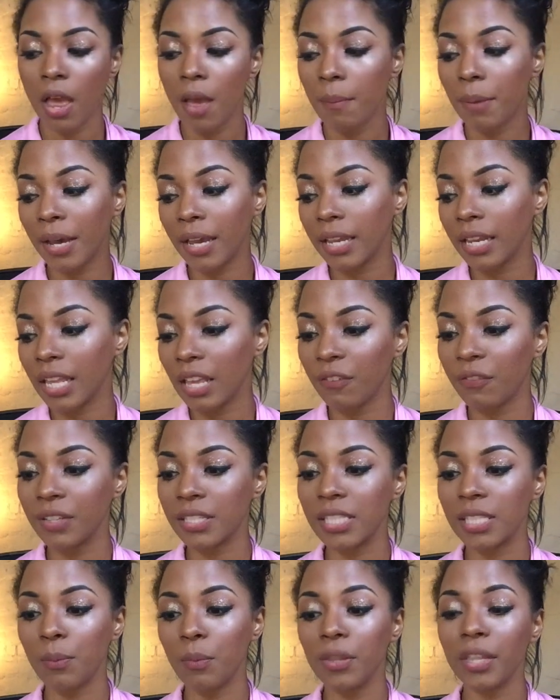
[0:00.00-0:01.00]
But if
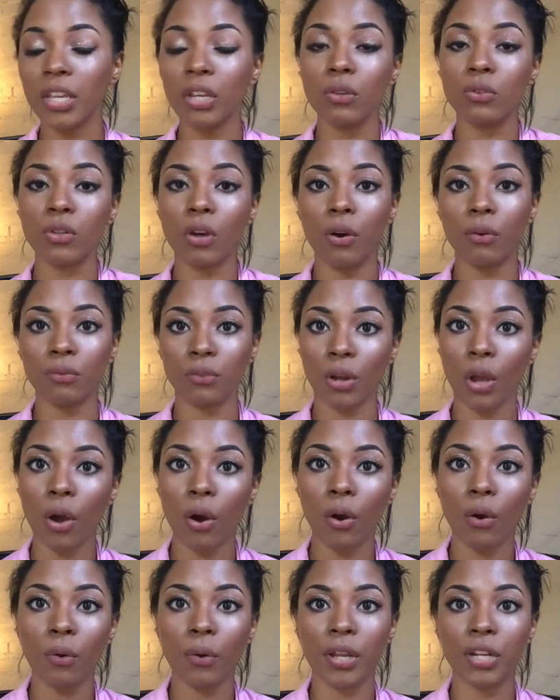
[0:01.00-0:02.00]
it's someone that you don't
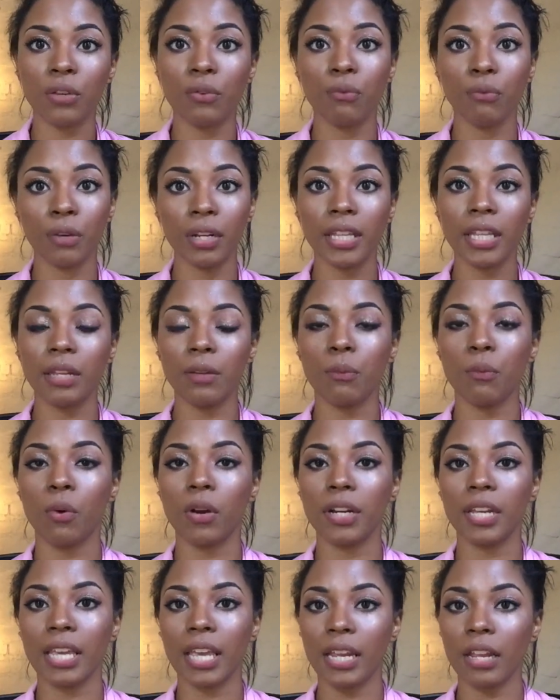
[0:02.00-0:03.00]
know and you really
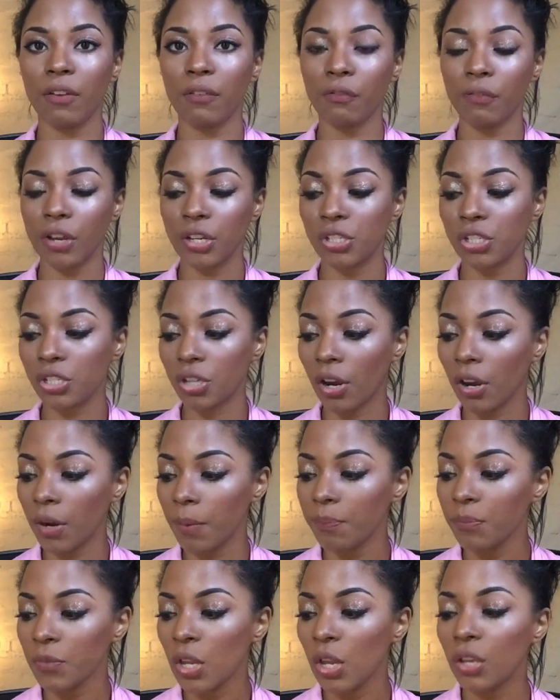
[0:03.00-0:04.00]
want to get a fresh start,